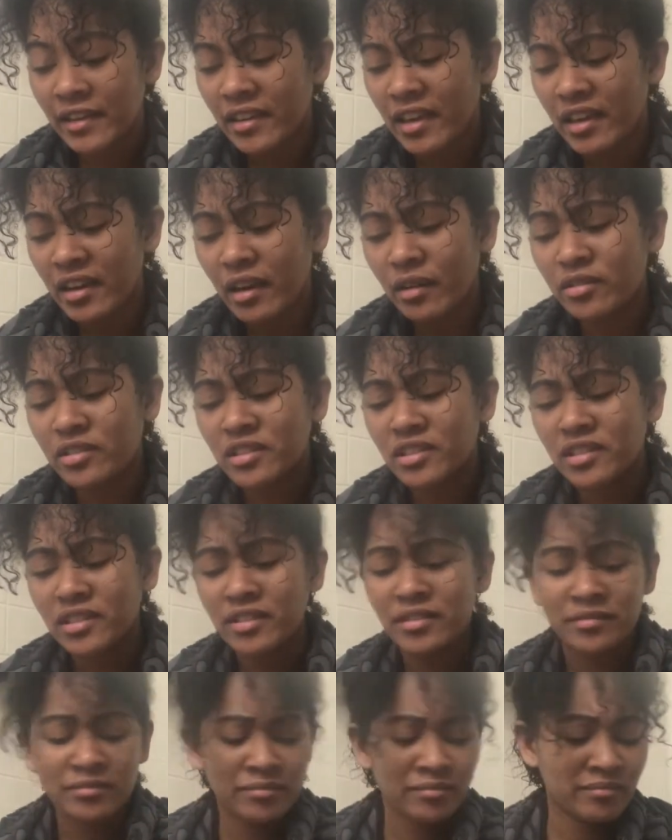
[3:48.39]
And I was
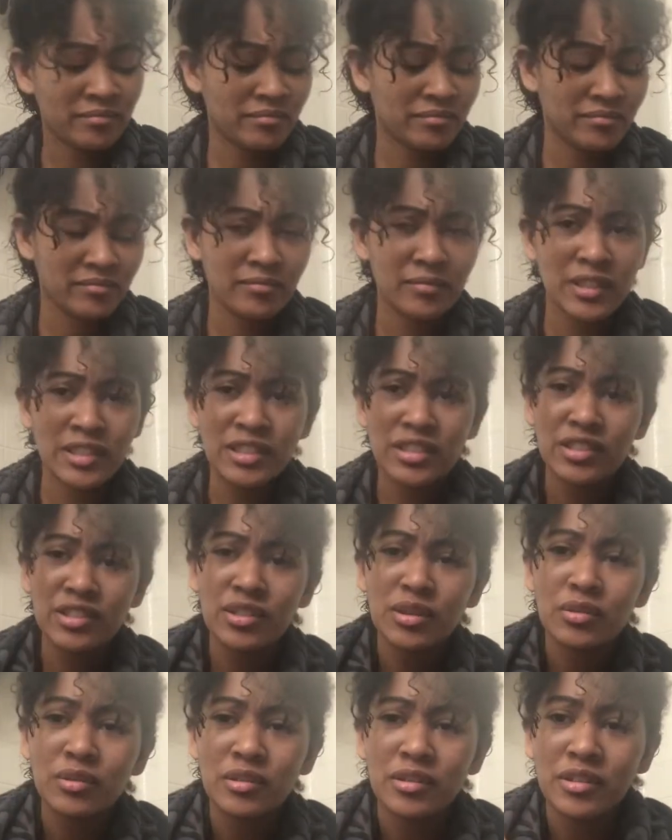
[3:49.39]
like, this is
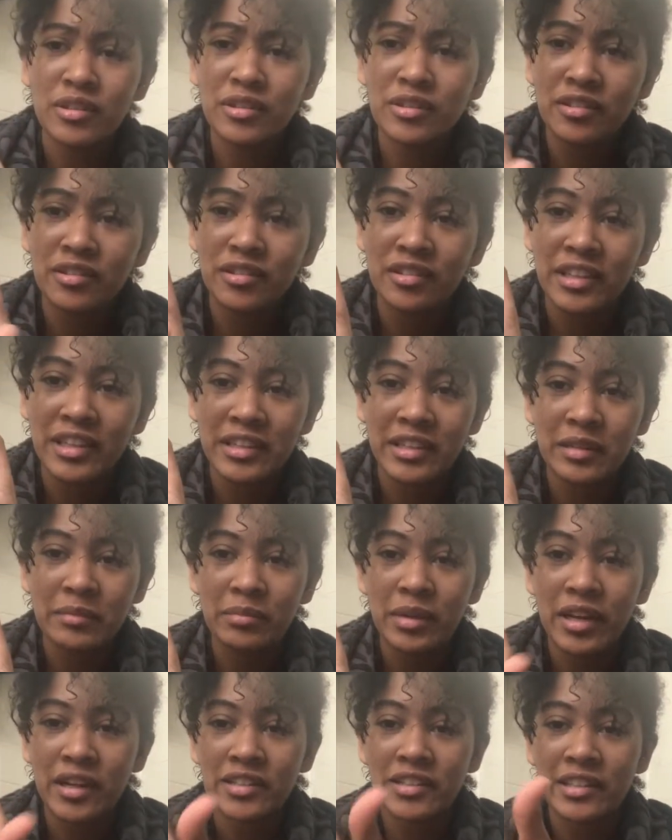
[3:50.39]
so little, like
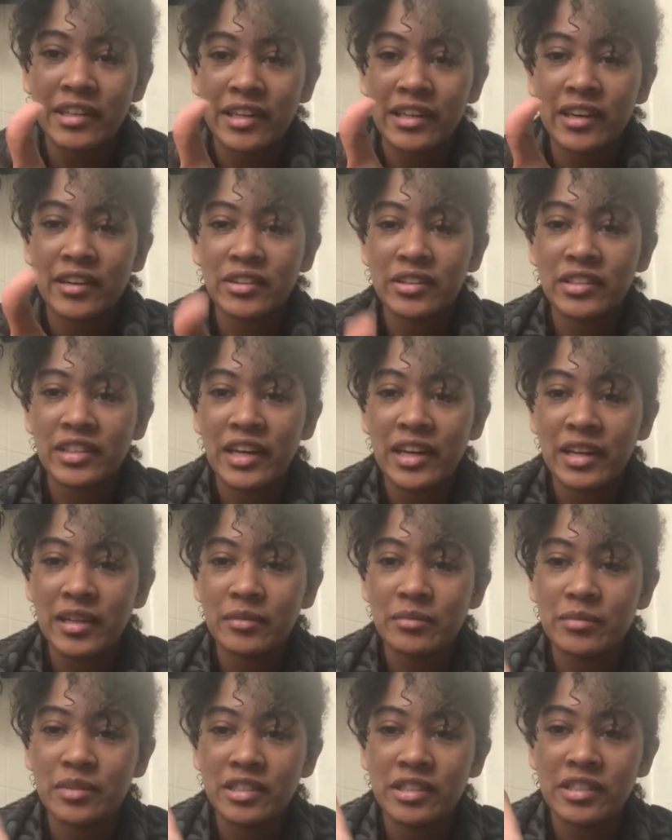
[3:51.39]
compared to like other
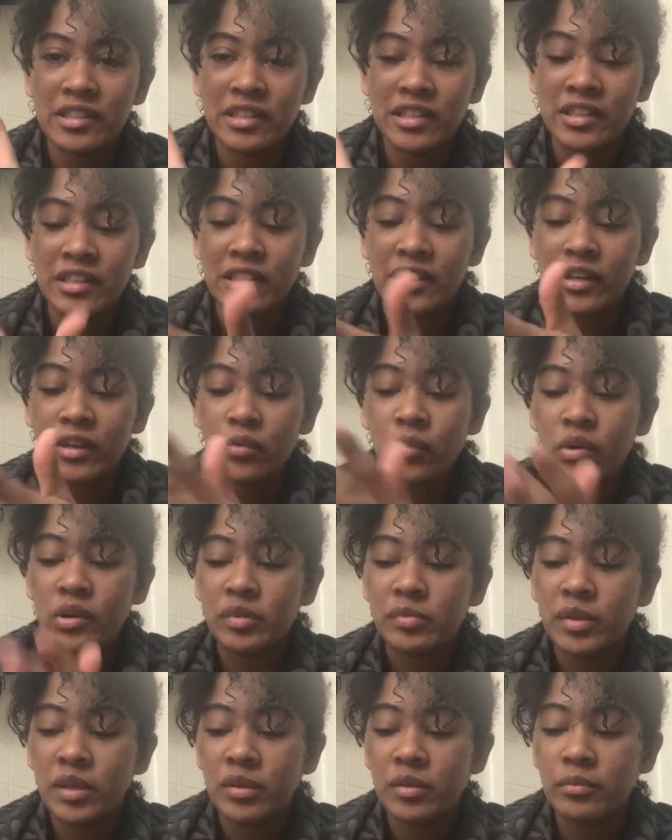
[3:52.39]
times where
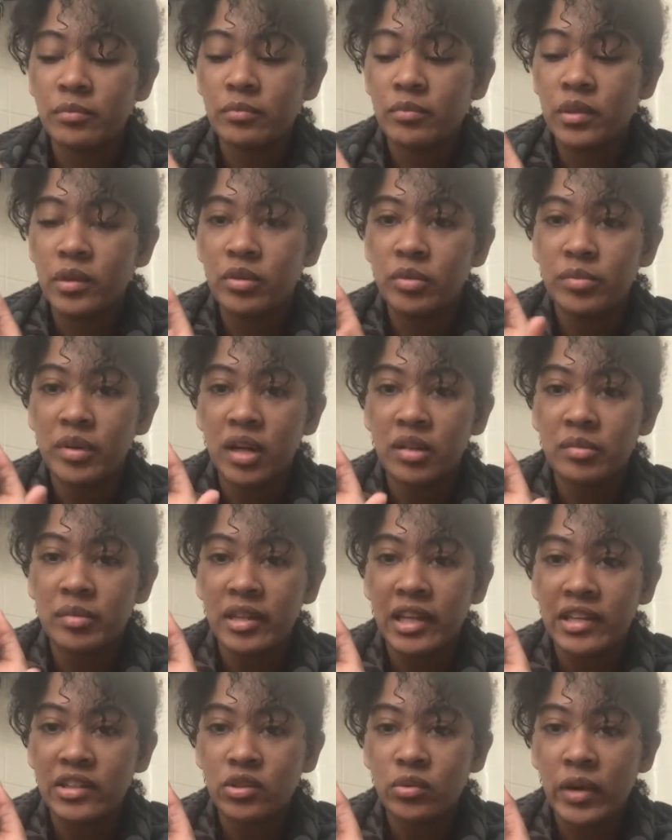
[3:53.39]
it would probably be
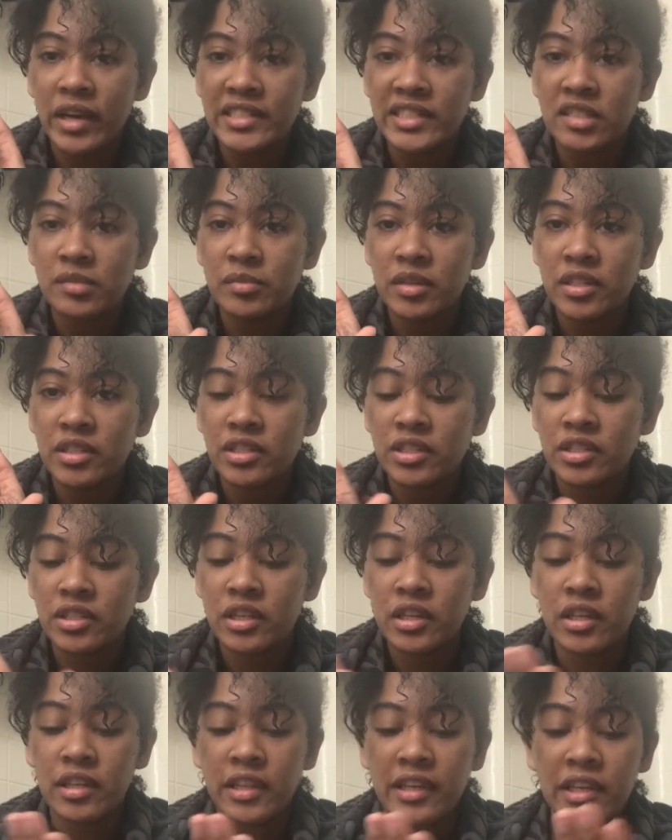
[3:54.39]
like twice as much.
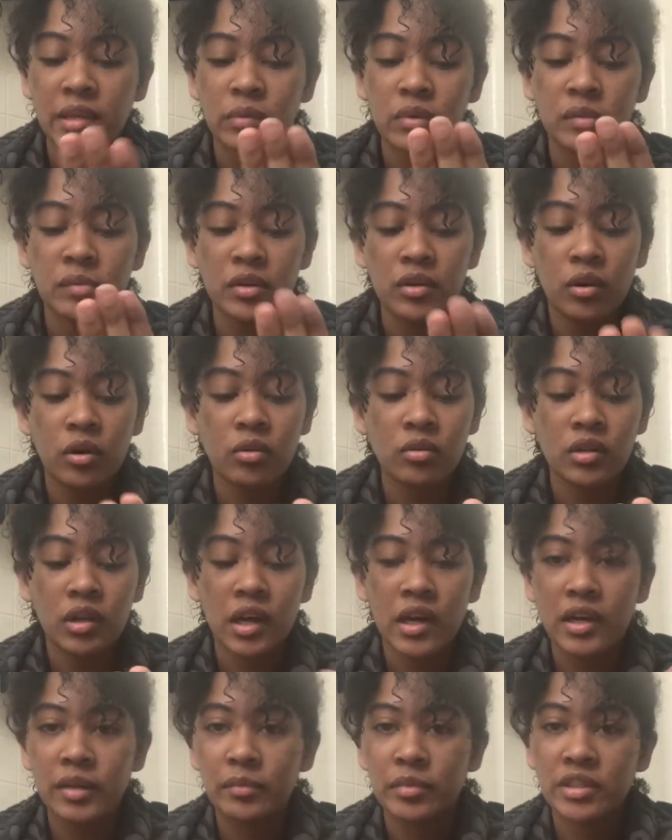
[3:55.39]
Like, it wouldn't be a whole
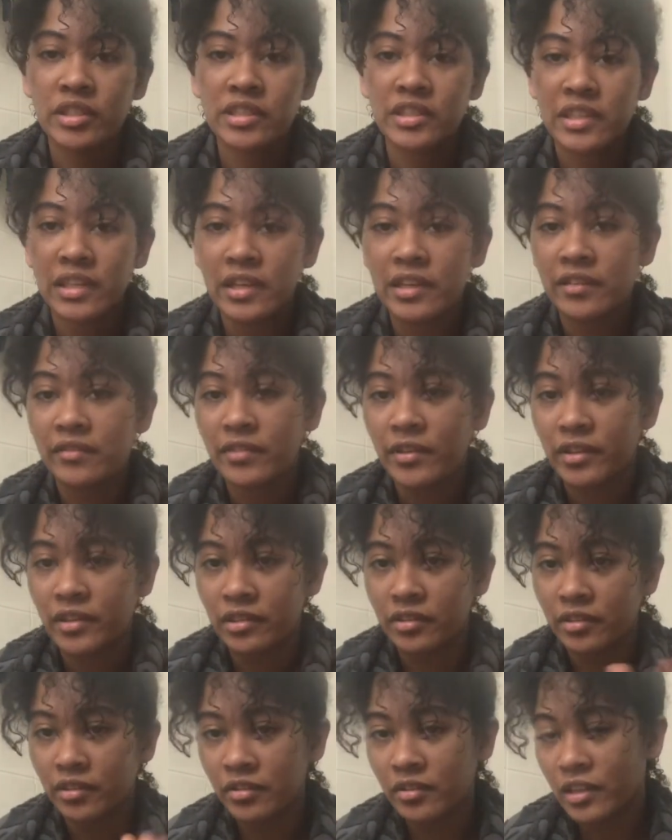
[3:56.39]
lot, but just like very
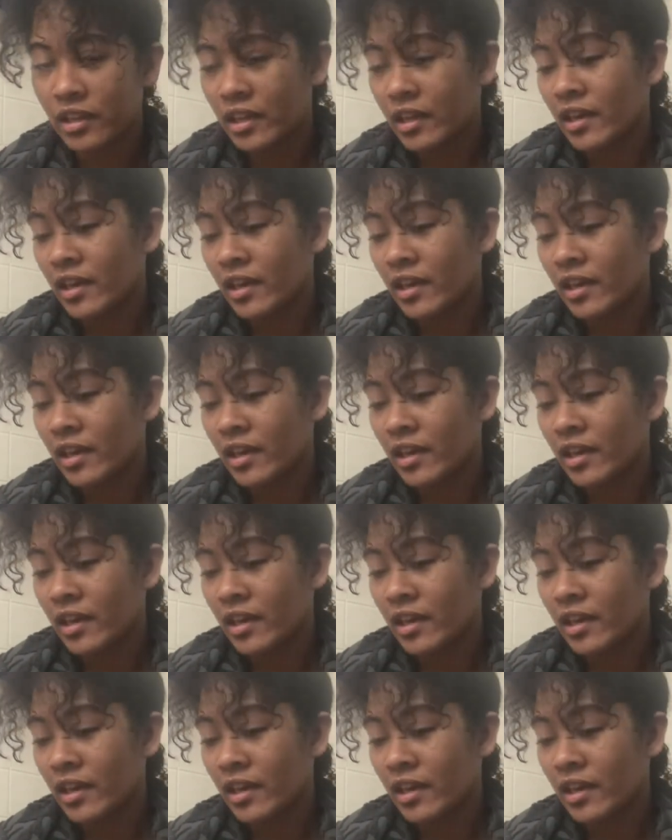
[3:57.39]
little.